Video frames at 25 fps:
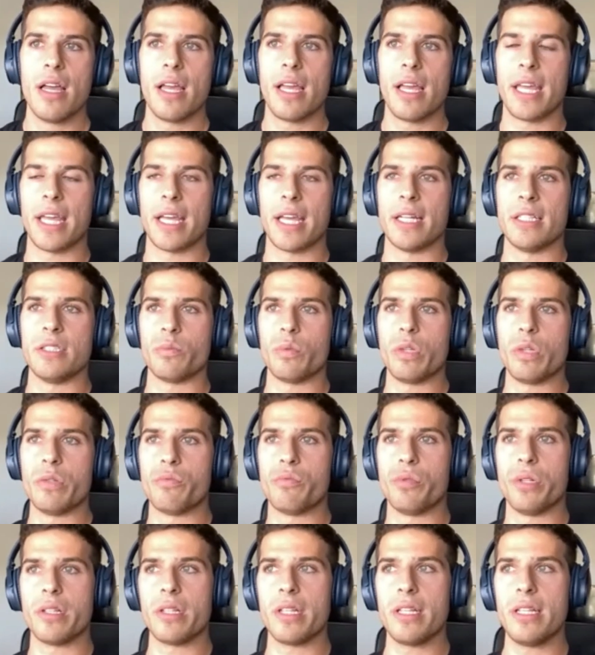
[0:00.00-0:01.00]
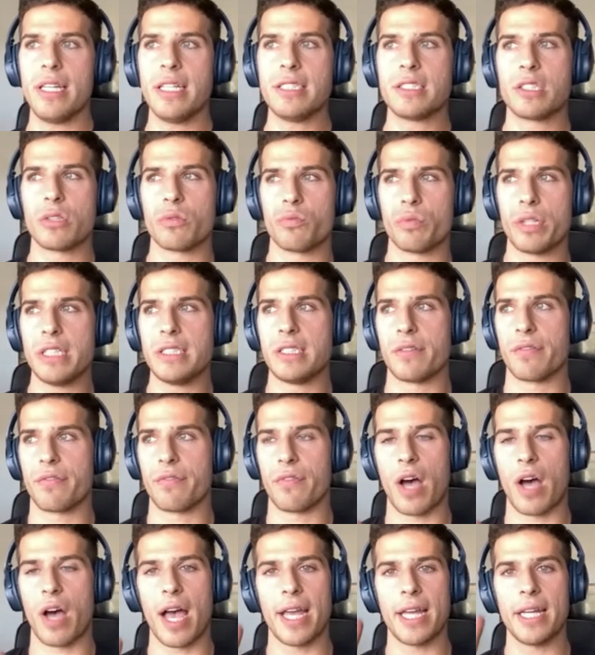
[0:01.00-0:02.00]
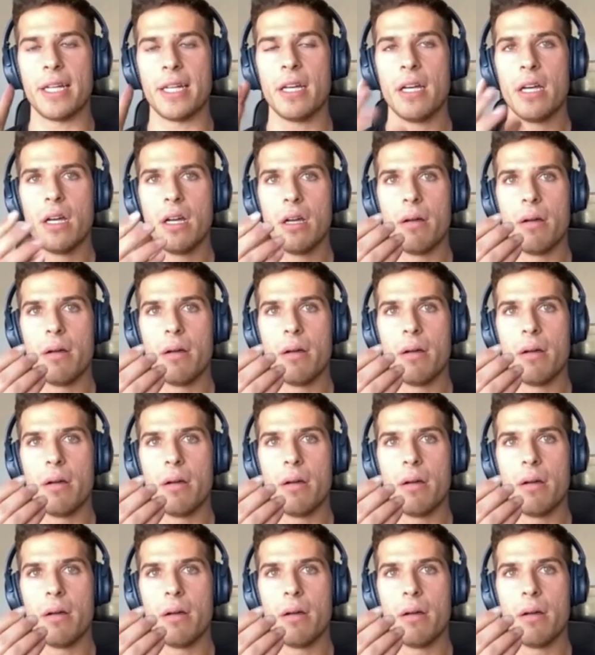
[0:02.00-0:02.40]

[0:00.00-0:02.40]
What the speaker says: And we really need to redefine